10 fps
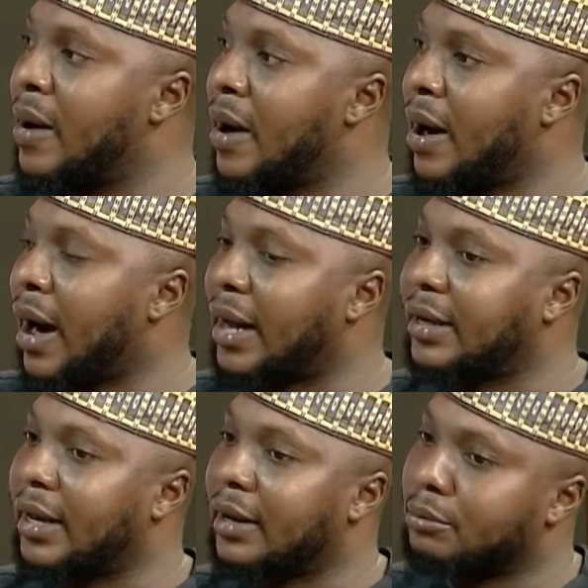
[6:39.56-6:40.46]
and
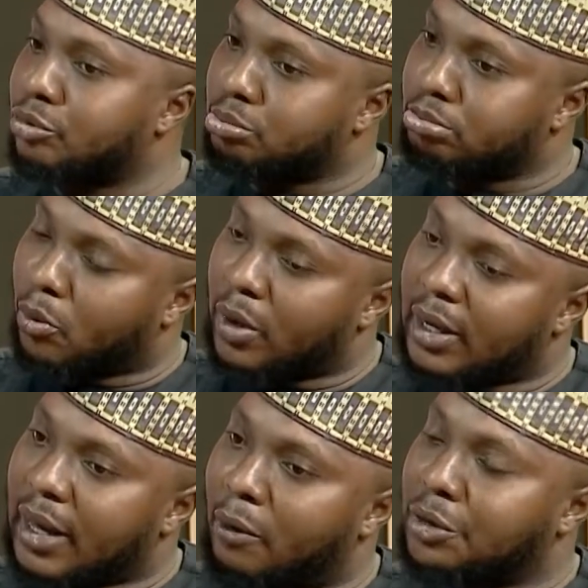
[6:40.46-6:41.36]
I
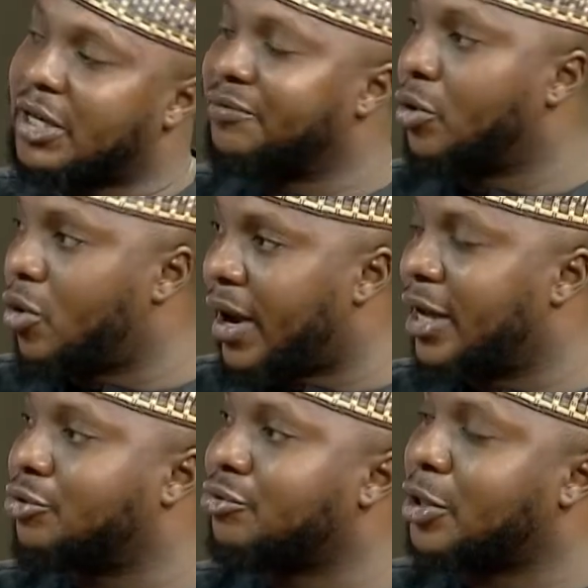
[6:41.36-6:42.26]
was given go
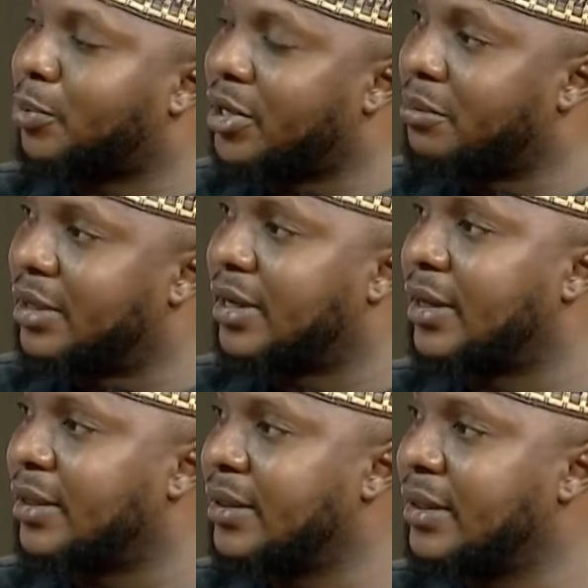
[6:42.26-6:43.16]
ahead to respond
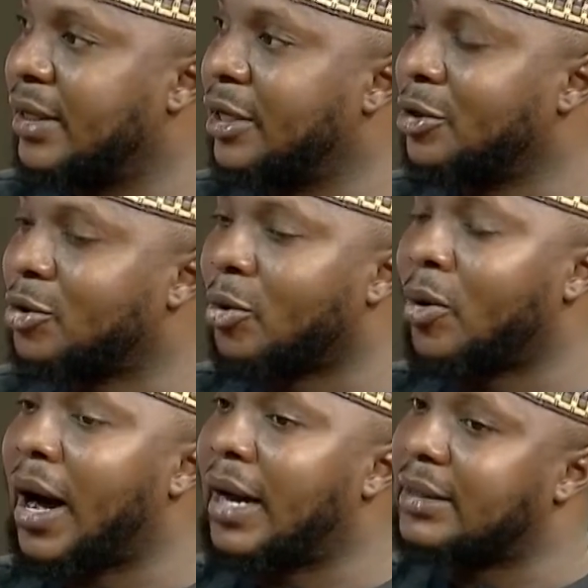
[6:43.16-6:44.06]
immediately. So,
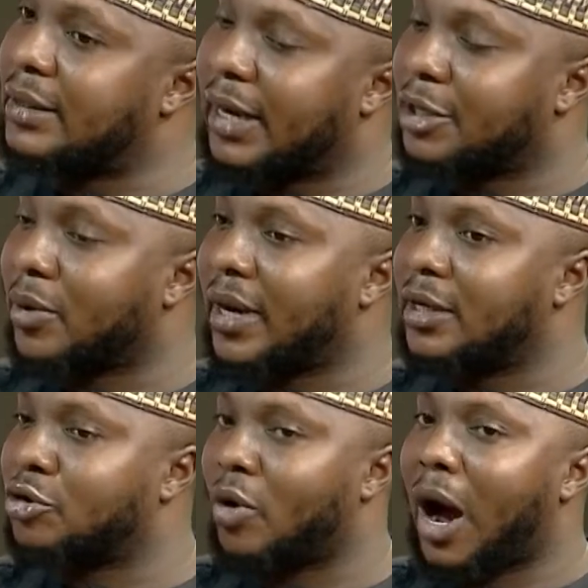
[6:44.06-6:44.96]
and that's what I
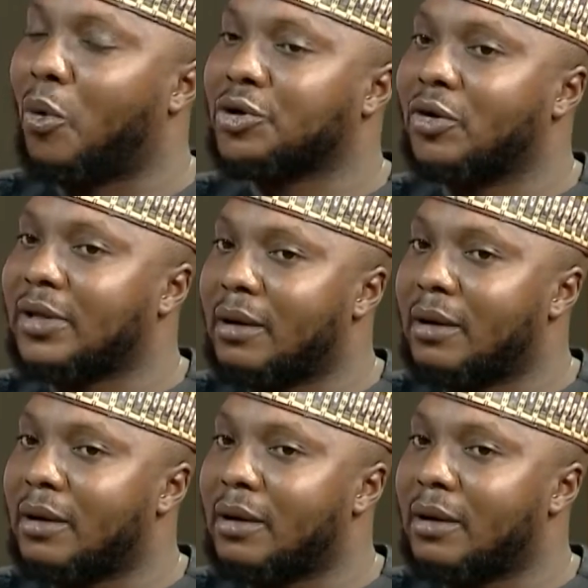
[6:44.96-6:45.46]
did. So I was not,